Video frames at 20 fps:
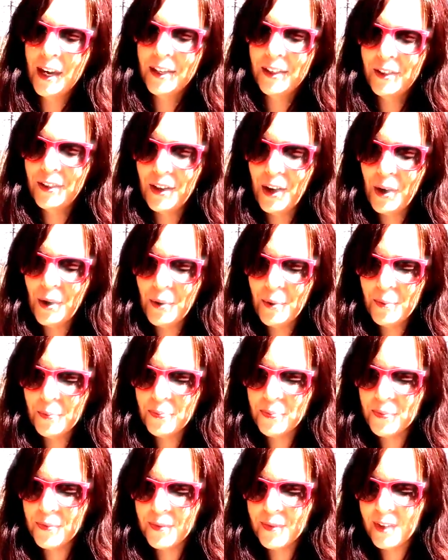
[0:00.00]
So
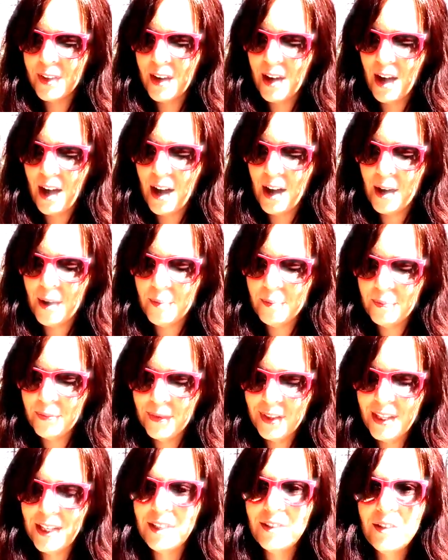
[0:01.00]

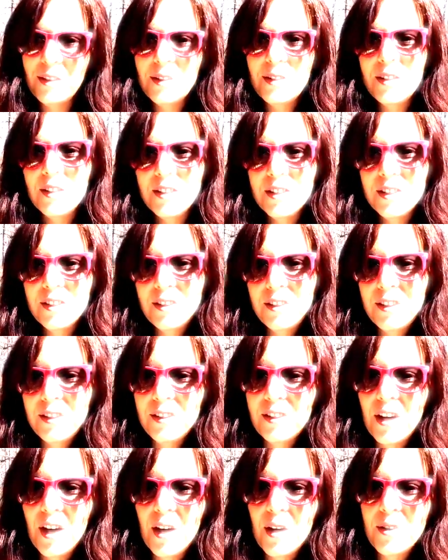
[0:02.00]
this is
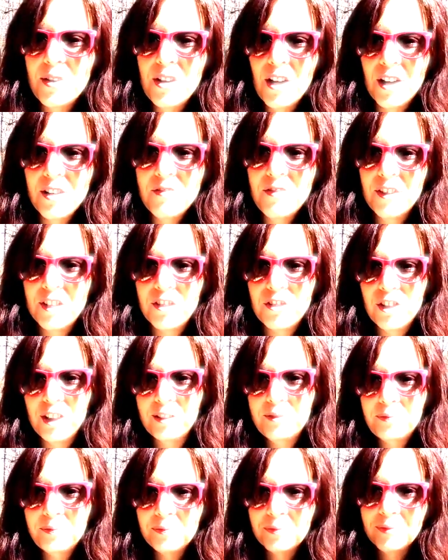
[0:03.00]

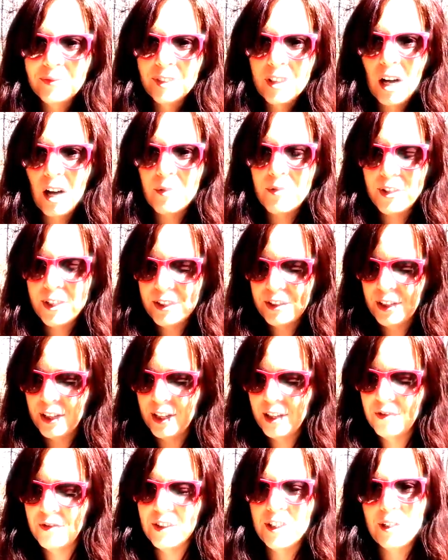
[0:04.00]
nonfiction,
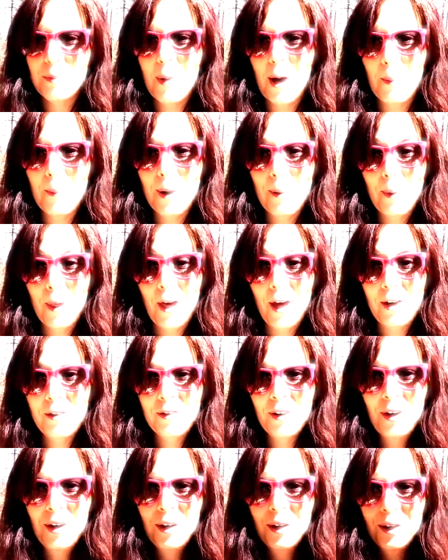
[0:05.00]
obviously, if it's about my
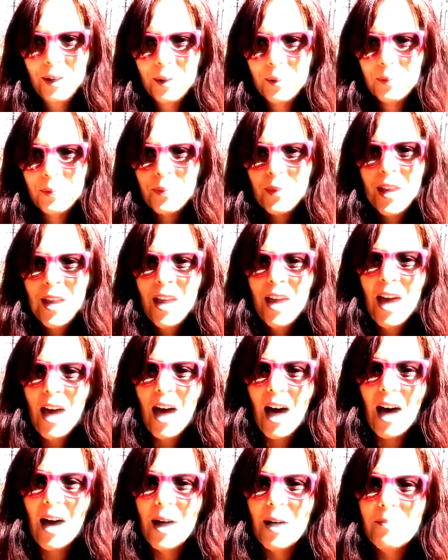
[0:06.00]
life.
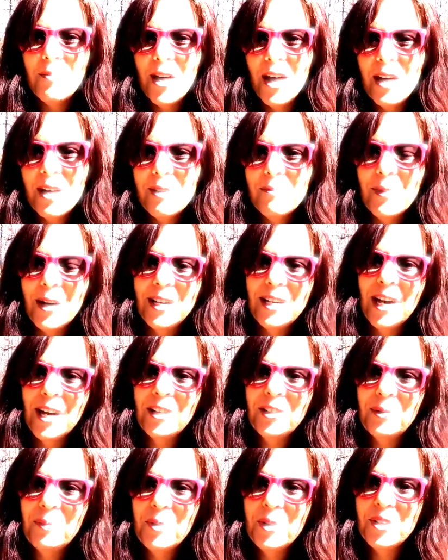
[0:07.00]
And my
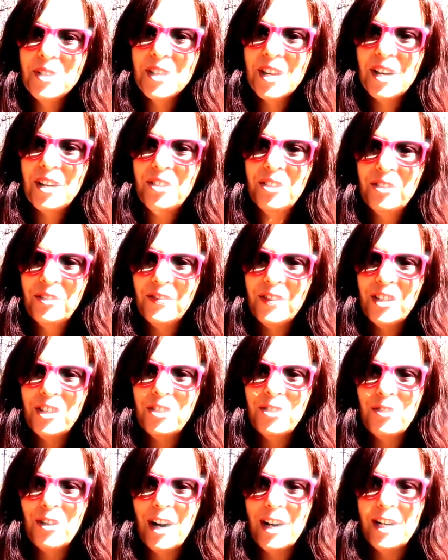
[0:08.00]
next book that I just
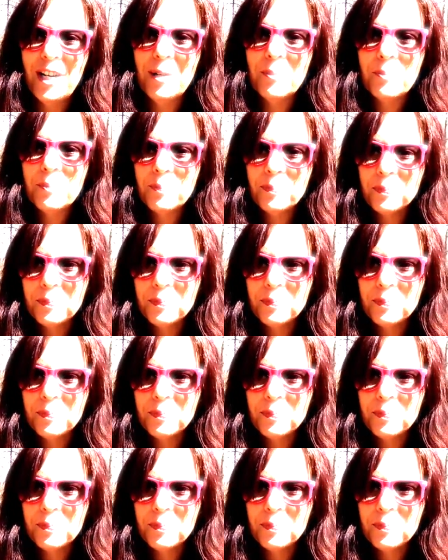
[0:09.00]
finished writing